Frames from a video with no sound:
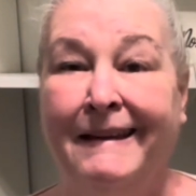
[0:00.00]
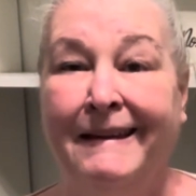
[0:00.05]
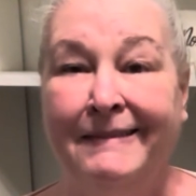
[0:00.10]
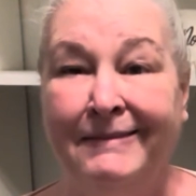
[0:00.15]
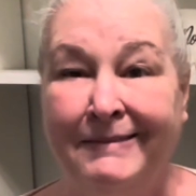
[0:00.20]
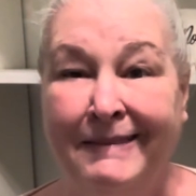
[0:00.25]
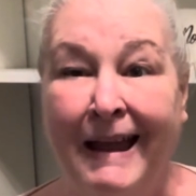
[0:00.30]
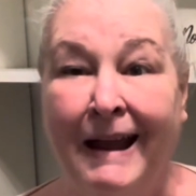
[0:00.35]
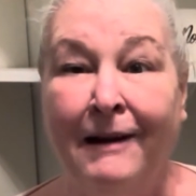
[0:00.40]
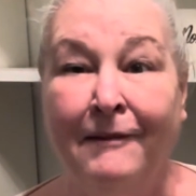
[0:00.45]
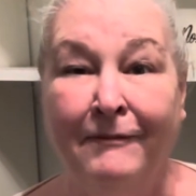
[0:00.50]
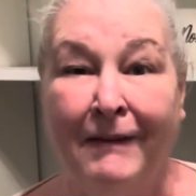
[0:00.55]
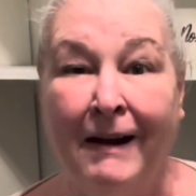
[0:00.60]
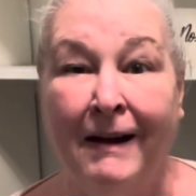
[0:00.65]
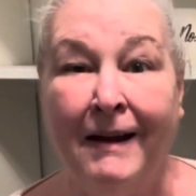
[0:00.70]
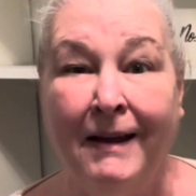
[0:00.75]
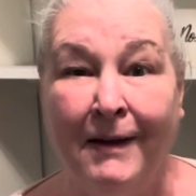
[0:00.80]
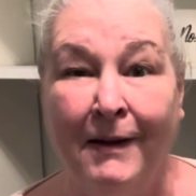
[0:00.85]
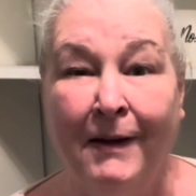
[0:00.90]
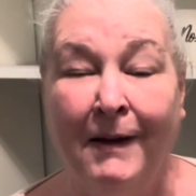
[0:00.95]
they're
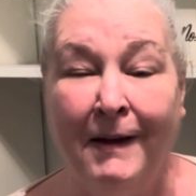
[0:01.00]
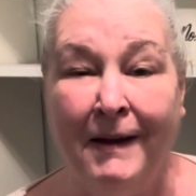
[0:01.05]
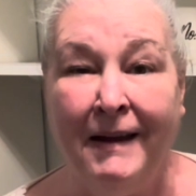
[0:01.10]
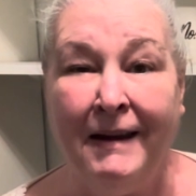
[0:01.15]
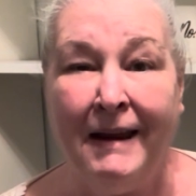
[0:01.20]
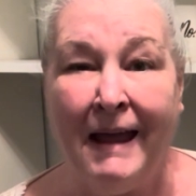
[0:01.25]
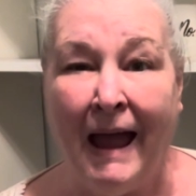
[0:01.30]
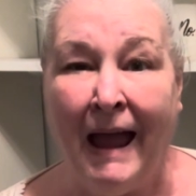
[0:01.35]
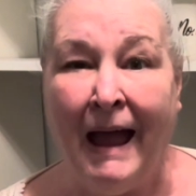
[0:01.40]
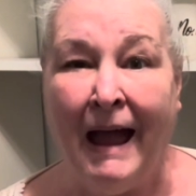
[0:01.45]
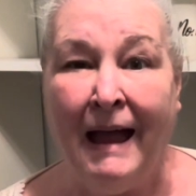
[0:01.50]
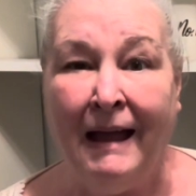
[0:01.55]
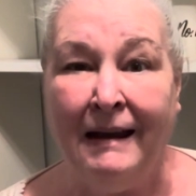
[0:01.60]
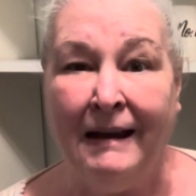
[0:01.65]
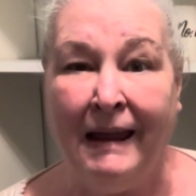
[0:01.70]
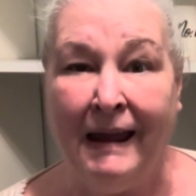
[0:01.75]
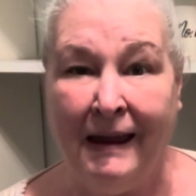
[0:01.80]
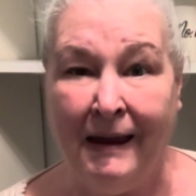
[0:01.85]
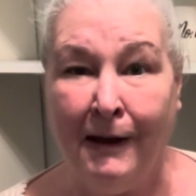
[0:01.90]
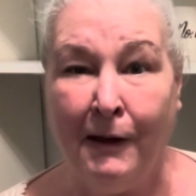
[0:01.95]
very good at
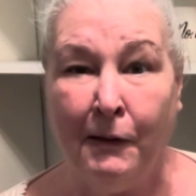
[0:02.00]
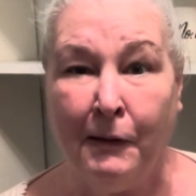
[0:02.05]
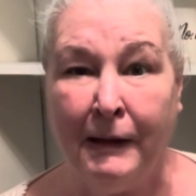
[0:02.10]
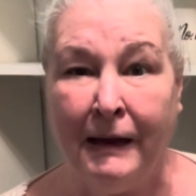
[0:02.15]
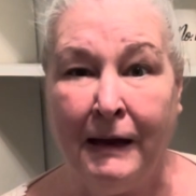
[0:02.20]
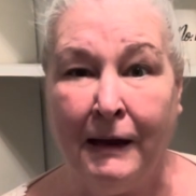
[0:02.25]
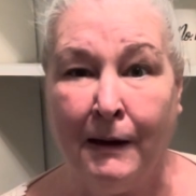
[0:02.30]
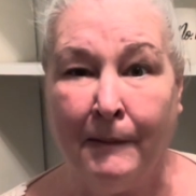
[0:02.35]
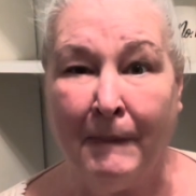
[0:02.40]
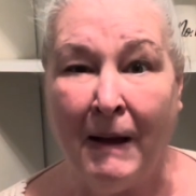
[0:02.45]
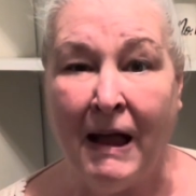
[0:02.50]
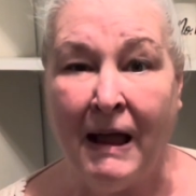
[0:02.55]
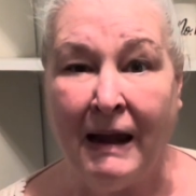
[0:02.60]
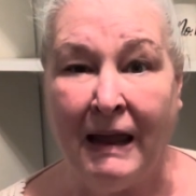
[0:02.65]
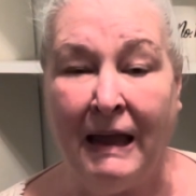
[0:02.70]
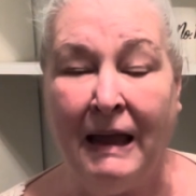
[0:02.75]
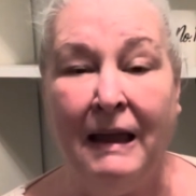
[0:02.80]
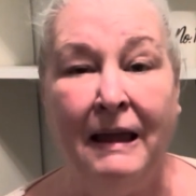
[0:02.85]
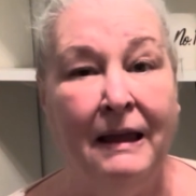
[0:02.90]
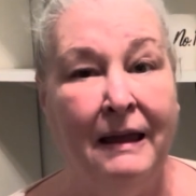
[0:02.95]
healing your
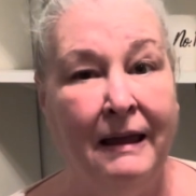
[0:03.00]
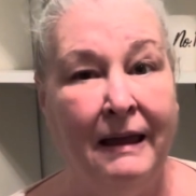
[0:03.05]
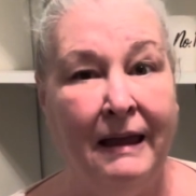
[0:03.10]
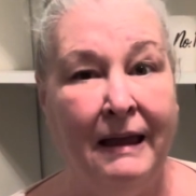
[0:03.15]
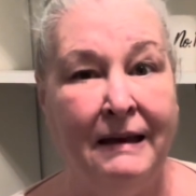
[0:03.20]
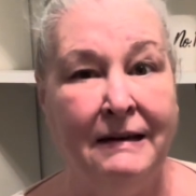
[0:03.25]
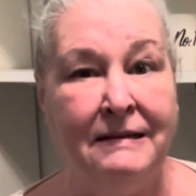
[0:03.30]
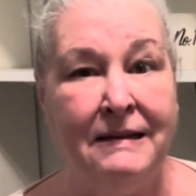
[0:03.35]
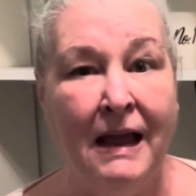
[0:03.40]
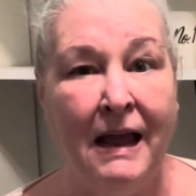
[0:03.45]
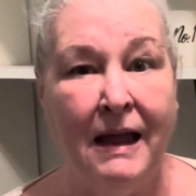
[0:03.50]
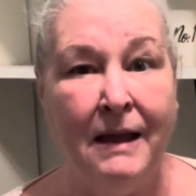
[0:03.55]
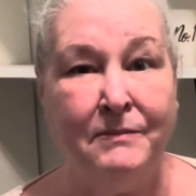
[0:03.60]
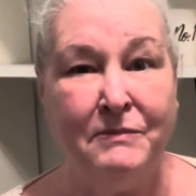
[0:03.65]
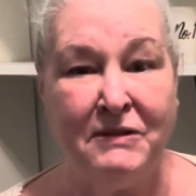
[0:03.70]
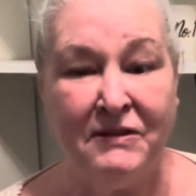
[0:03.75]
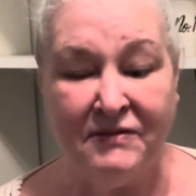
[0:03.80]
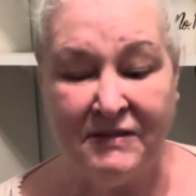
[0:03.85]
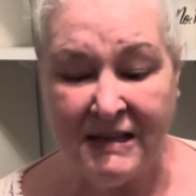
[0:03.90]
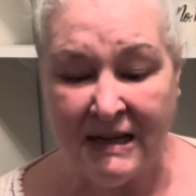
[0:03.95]
body in
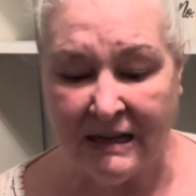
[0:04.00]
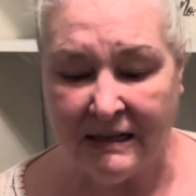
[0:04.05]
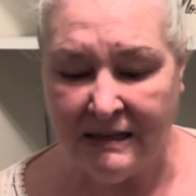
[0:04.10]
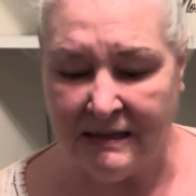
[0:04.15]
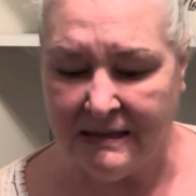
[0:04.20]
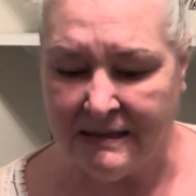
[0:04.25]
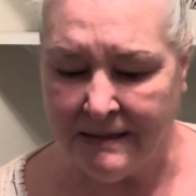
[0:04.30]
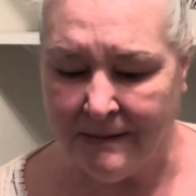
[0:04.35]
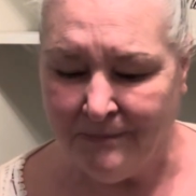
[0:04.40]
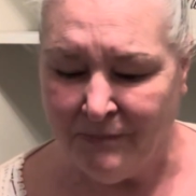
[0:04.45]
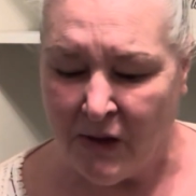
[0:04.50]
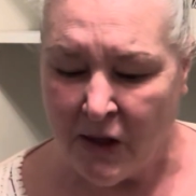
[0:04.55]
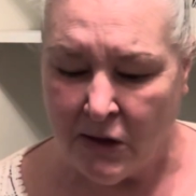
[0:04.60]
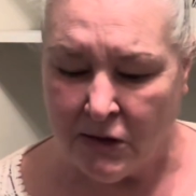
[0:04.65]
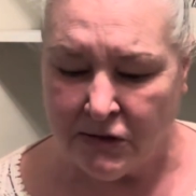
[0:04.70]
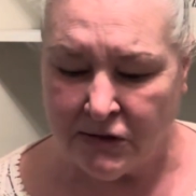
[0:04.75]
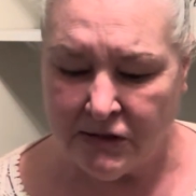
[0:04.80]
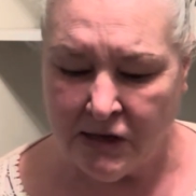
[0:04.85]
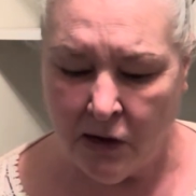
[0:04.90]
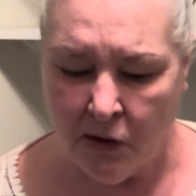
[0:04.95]
times of sickness.
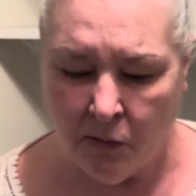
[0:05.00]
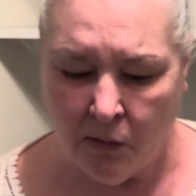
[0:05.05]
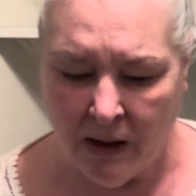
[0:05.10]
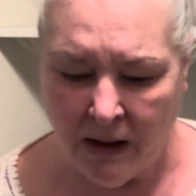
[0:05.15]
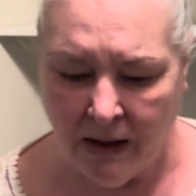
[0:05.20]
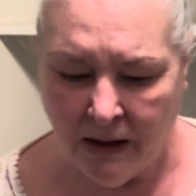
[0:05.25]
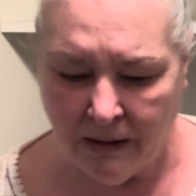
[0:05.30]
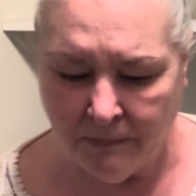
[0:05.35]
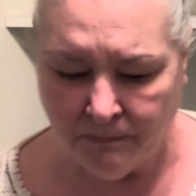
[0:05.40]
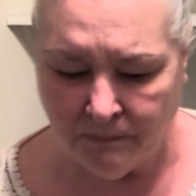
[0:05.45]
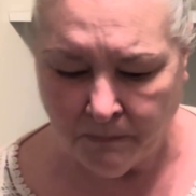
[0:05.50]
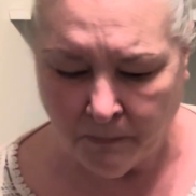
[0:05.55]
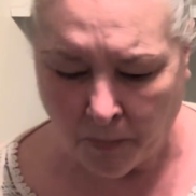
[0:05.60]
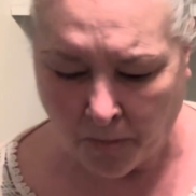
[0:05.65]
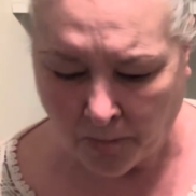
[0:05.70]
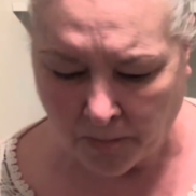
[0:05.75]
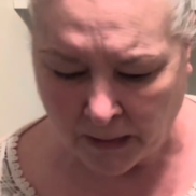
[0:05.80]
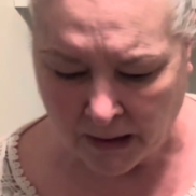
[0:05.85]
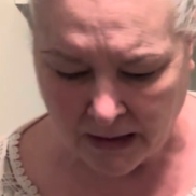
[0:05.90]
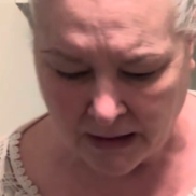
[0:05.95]
So
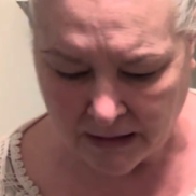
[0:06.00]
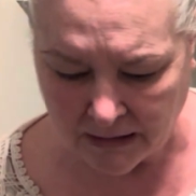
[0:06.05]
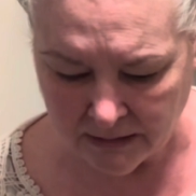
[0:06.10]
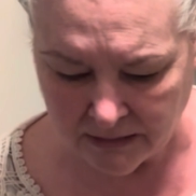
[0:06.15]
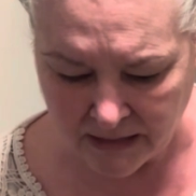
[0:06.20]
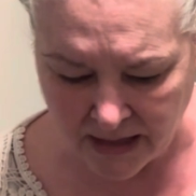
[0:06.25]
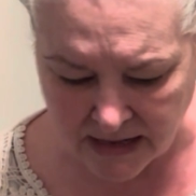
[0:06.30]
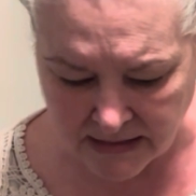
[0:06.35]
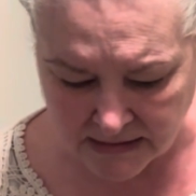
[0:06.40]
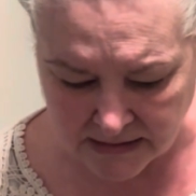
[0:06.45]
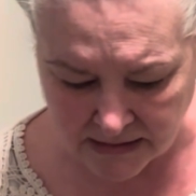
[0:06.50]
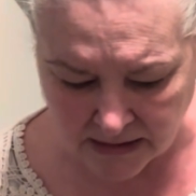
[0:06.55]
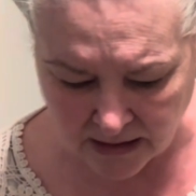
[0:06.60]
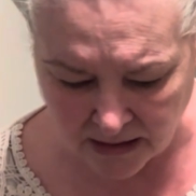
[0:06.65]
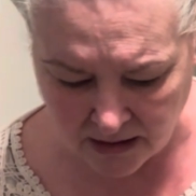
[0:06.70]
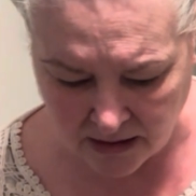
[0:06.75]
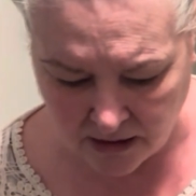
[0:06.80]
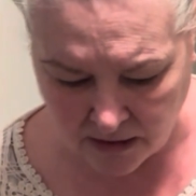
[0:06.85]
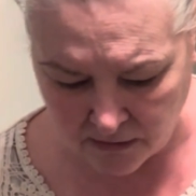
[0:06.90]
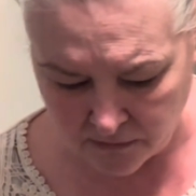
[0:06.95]
let's
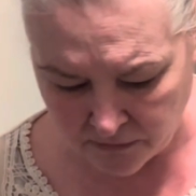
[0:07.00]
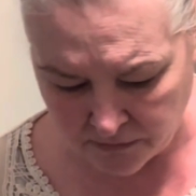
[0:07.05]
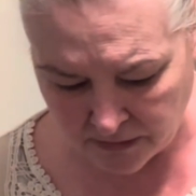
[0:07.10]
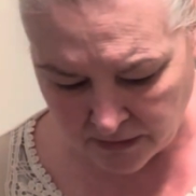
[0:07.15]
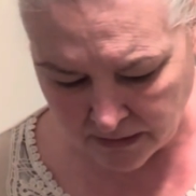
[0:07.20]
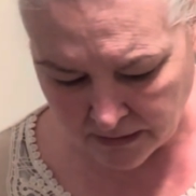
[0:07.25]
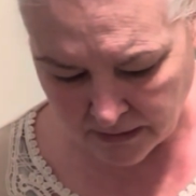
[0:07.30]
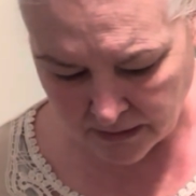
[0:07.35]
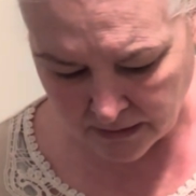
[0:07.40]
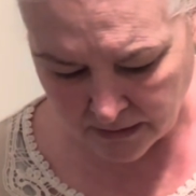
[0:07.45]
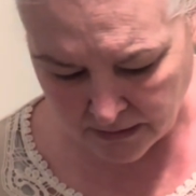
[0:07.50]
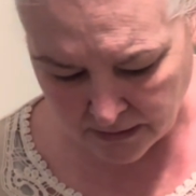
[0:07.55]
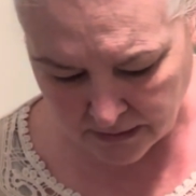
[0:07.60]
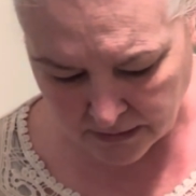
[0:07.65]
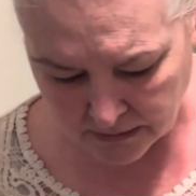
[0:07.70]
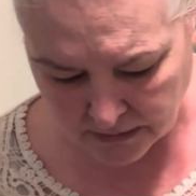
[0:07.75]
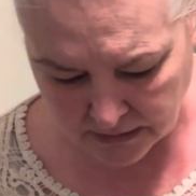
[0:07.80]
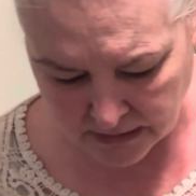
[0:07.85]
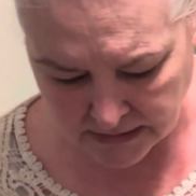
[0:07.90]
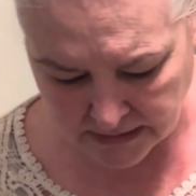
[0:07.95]
give
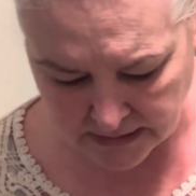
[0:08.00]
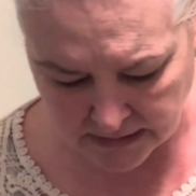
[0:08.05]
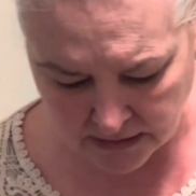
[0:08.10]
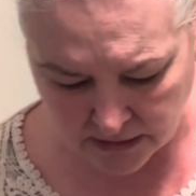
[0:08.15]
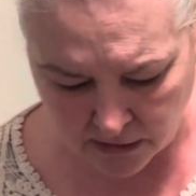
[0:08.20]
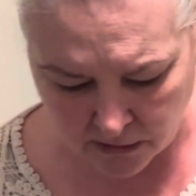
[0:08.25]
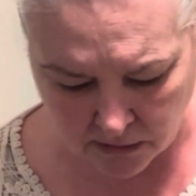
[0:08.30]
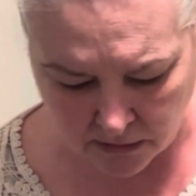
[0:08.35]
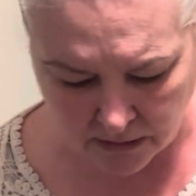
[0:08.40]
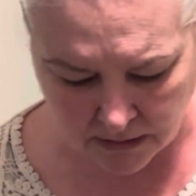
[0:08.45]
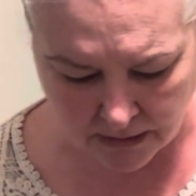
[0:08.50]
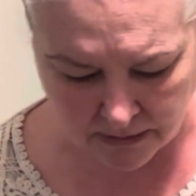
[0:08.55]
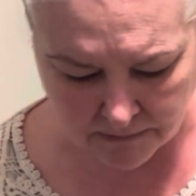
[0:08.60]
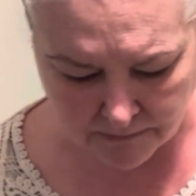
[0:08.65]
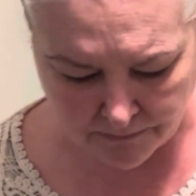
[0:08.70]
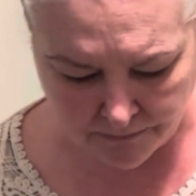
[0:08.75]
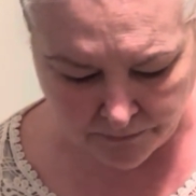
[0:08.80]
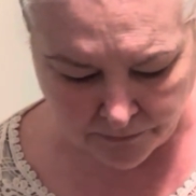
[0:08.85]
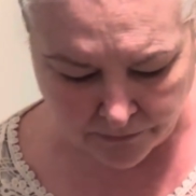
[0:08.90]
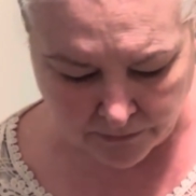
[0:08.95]
this little,
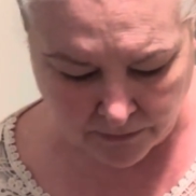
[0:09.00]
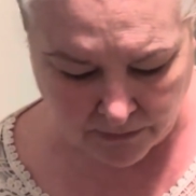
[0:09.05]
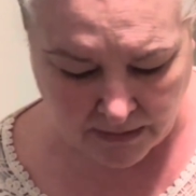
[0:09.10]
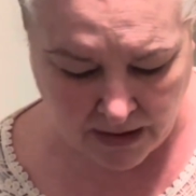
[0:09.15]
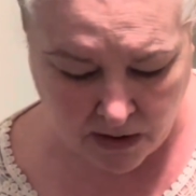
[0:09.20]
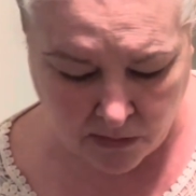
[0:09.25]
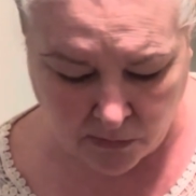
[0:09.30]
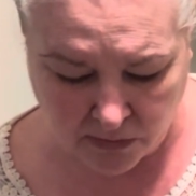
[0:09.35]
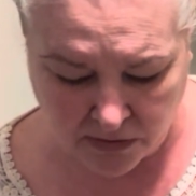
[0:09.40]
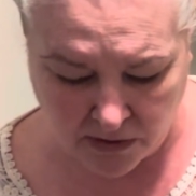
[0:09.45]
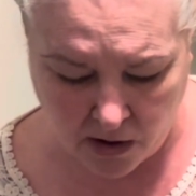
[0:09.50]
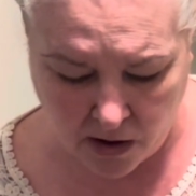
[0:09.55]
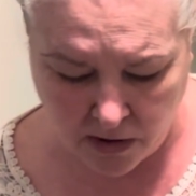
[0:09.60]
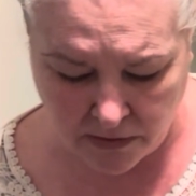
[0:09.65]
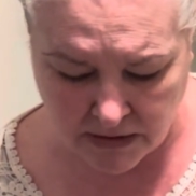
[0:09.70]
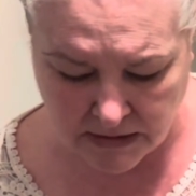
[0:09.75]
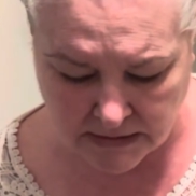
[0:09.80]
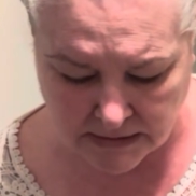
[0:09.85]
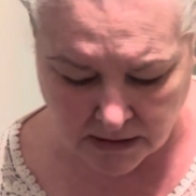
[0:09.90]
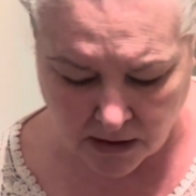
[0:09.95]
now with all
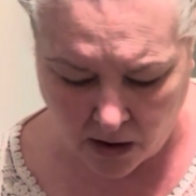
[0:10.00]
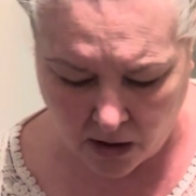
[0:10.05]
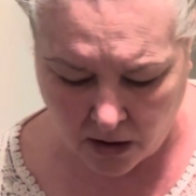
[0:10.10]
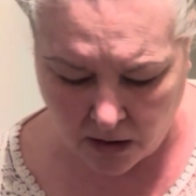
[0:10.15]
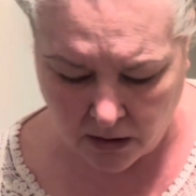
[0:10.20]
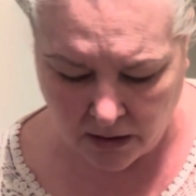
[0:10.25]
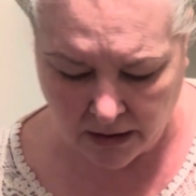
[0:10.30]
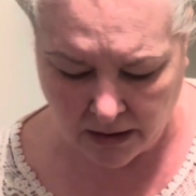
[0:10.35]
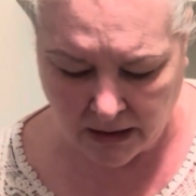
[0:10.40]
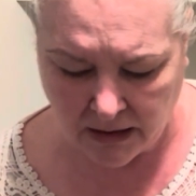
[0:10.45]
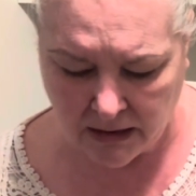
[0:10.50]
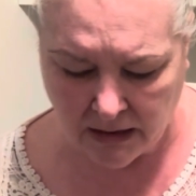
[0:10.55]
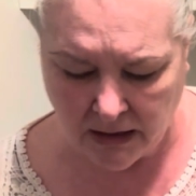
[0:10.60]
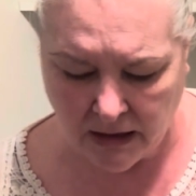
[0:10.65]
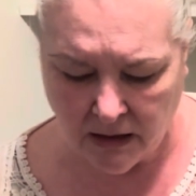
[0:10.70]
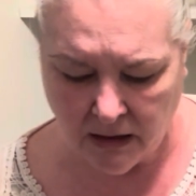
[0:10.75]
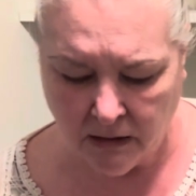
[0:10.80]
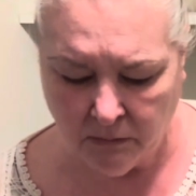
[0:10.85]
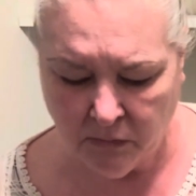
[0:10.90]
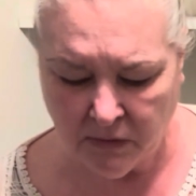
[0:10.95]
this garlic in
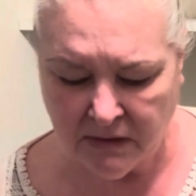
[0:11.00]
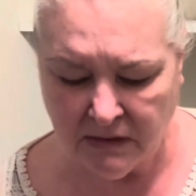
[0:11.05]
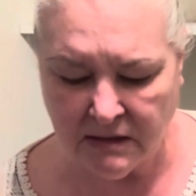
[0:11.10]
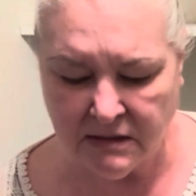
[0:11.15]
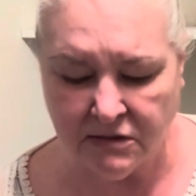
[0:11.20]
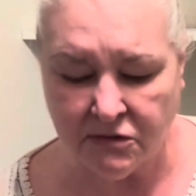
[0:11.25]
here and with this